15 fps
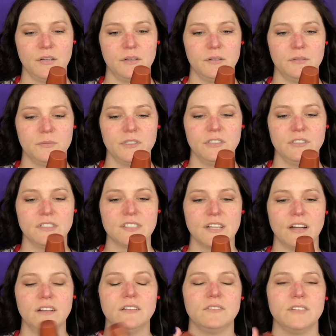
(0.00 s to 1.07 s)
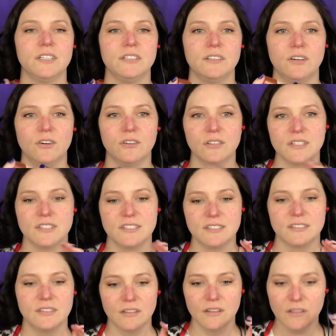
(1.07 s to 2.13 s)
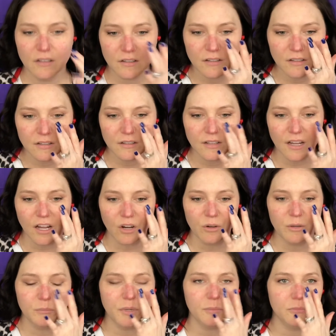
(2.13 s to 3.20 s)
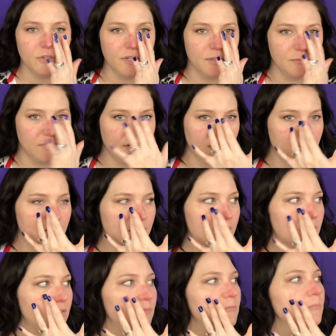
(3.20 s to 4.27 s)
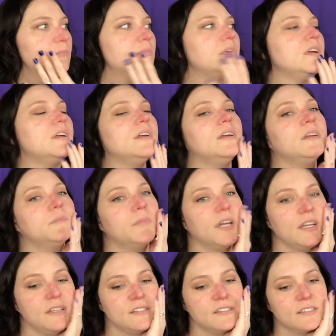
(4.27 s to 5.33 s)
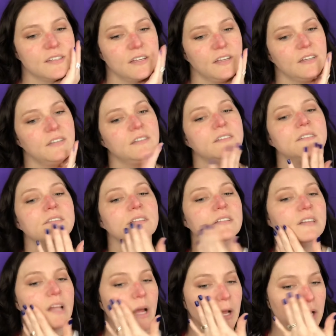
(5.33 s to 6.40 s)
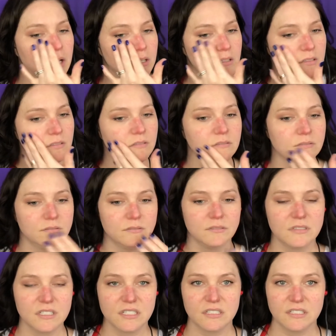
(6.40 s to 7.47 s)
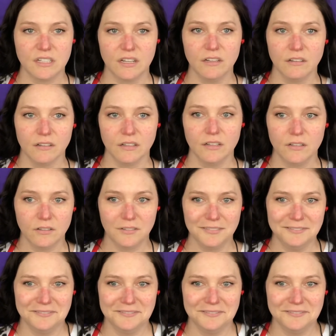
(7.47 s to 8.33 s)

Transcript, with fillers: I'm a little scared of it though, because I remember it kind of making my skin like sting a little.